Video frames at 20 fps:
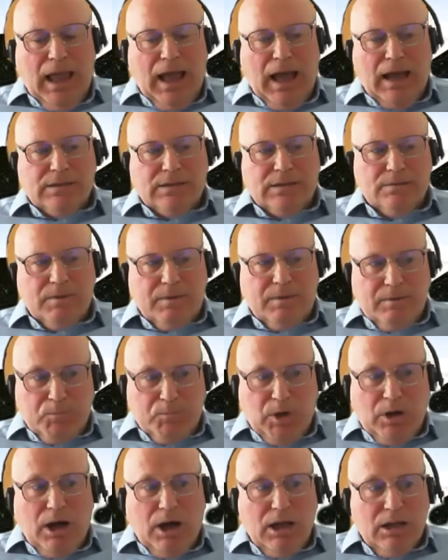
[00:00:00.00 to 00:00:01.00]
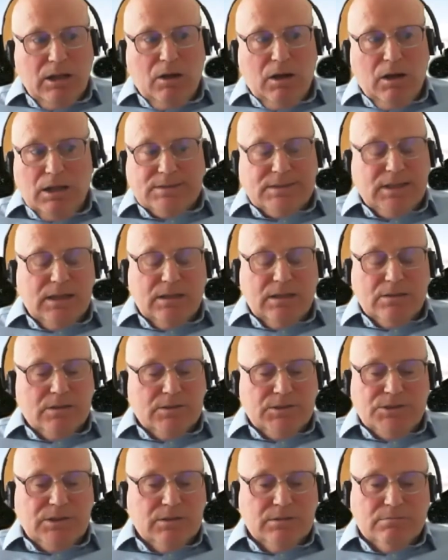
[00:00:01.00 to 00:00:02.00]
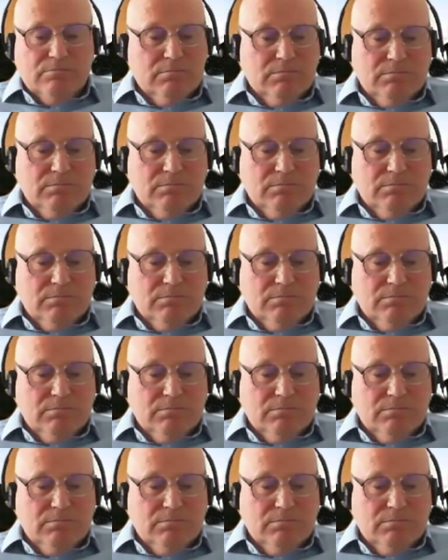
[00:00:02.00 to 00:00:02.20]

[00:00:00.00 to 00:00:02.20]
And but I'll, I'll take lunch at